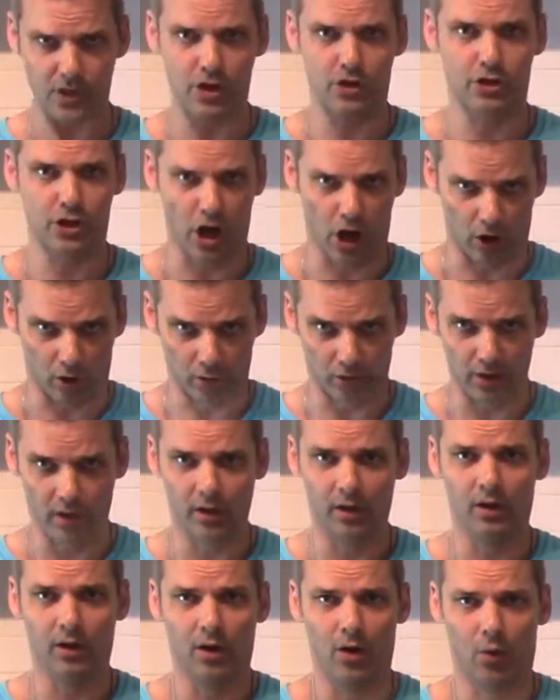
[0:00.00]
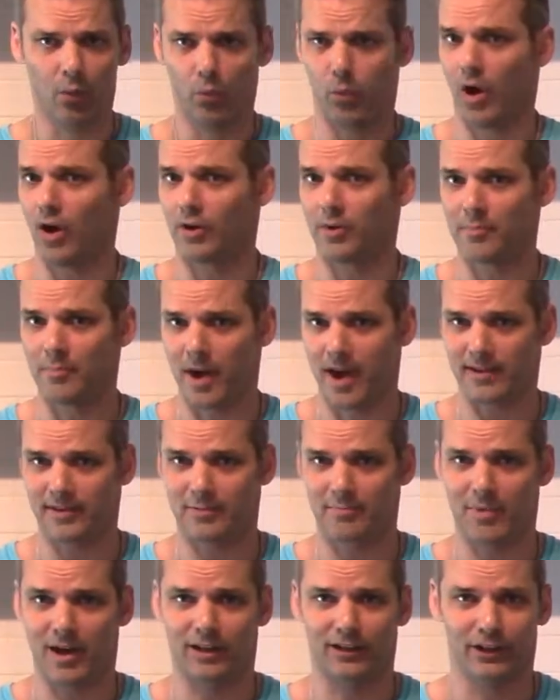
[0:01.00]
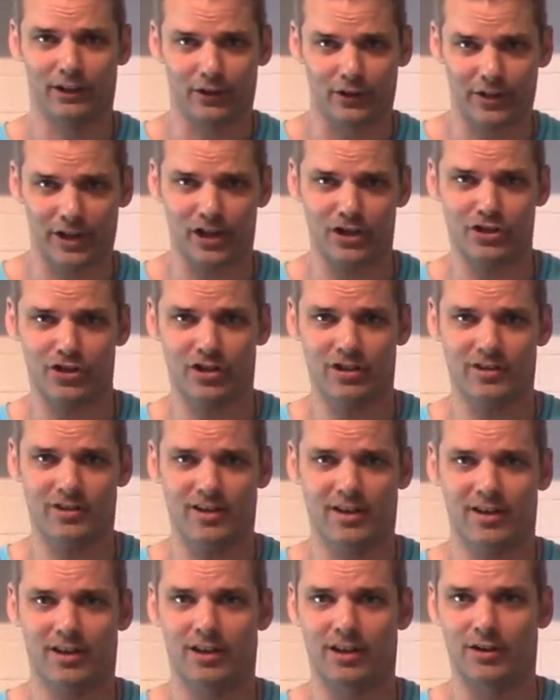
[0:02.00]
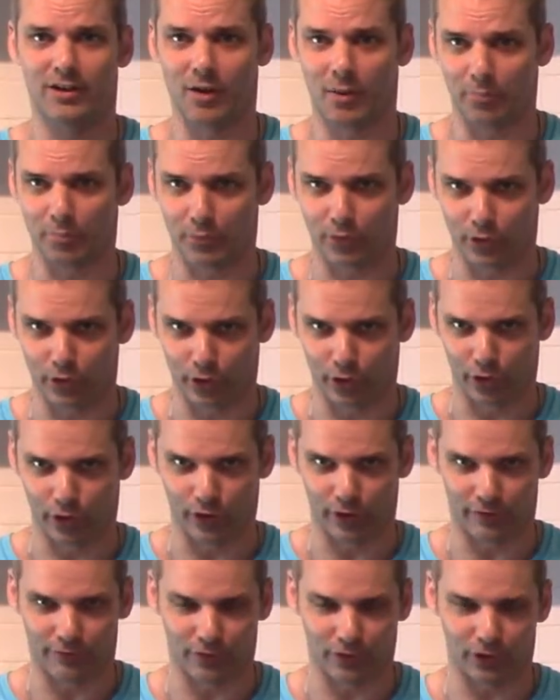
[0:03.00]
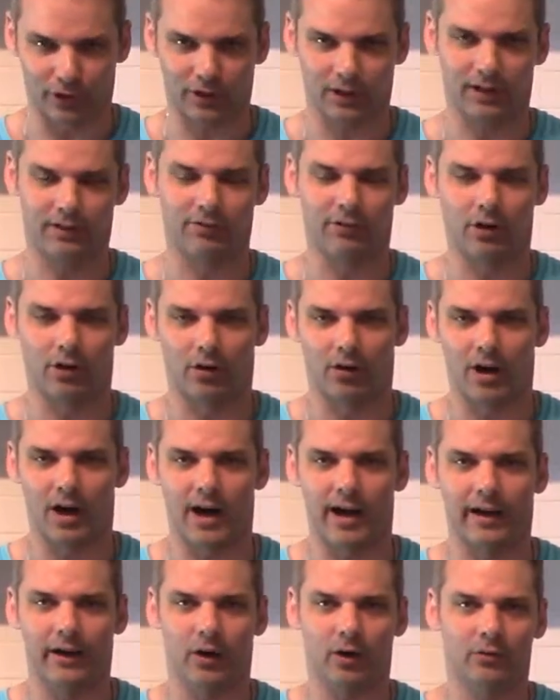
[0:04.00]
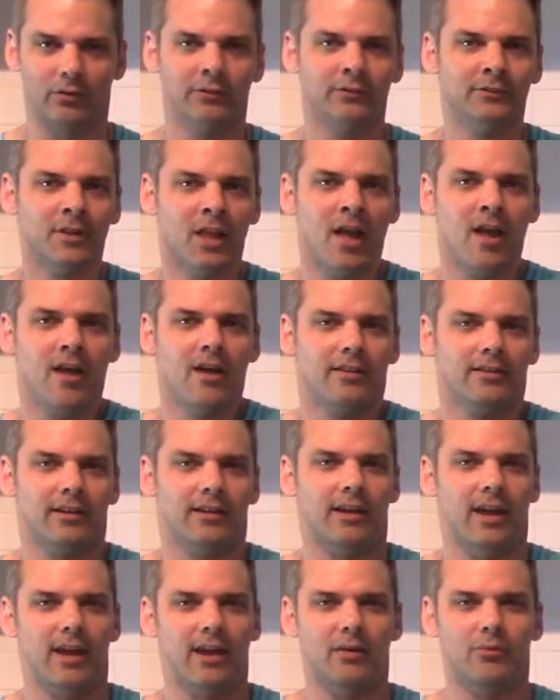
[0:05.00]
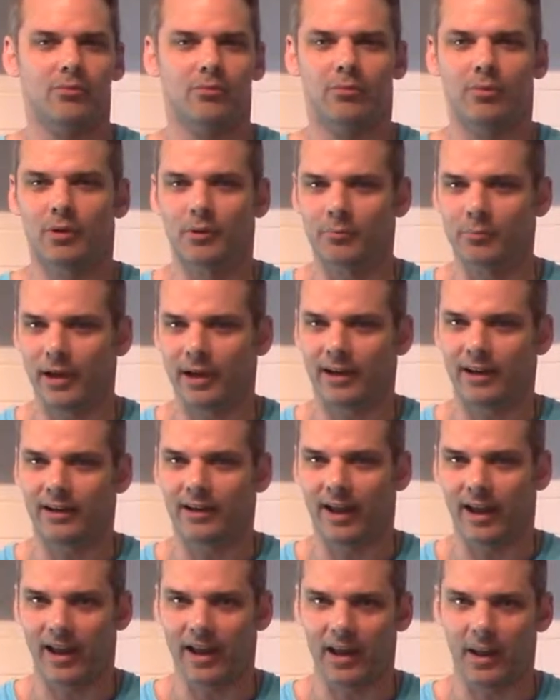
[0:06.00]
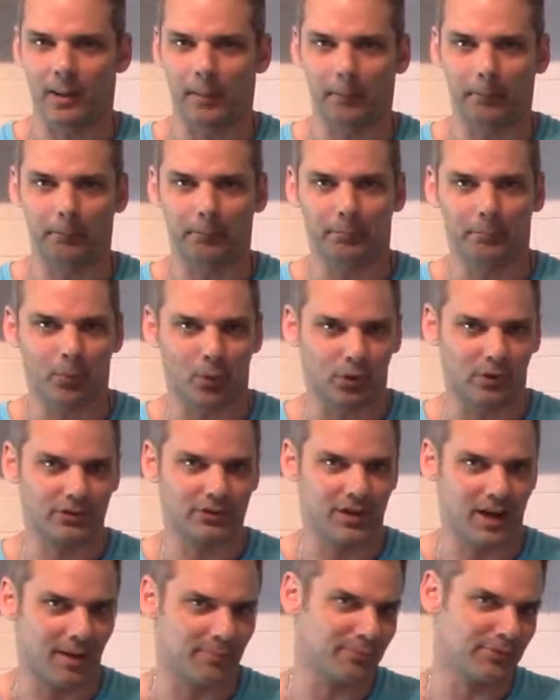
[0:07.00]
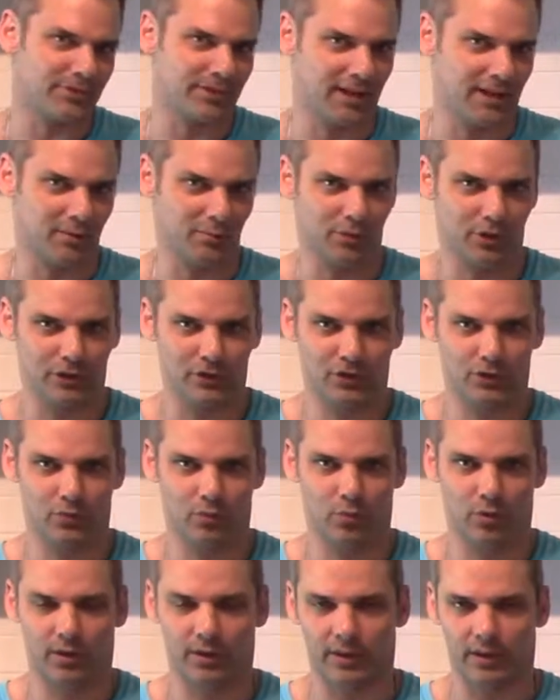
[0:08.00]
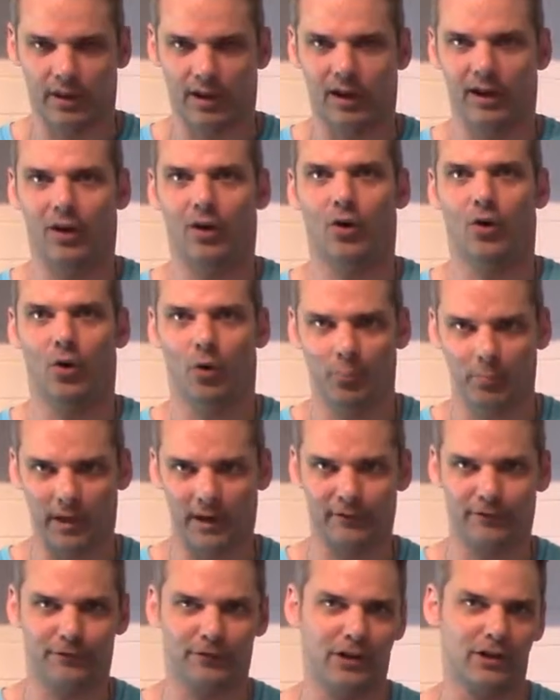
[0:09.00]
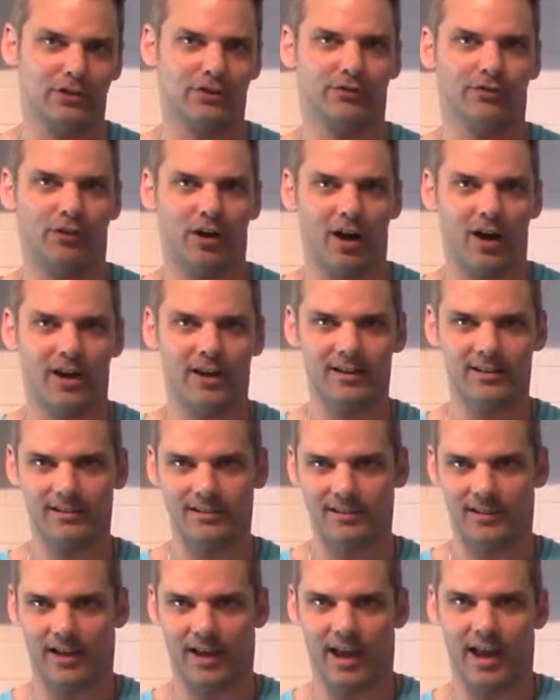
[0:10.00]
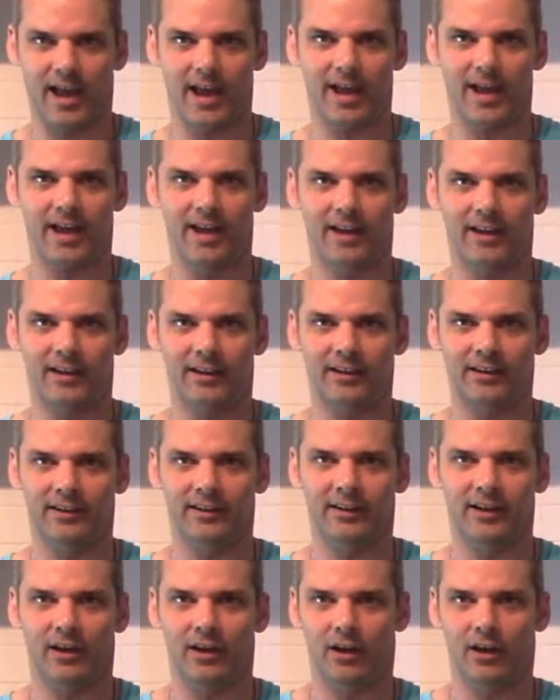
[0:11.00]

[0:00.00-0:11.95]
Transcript: Yo, welcome back to my little kitchen in beautiful Cleveland, Ohio. Today we're making a pork chop sandwich with homemade French fries, and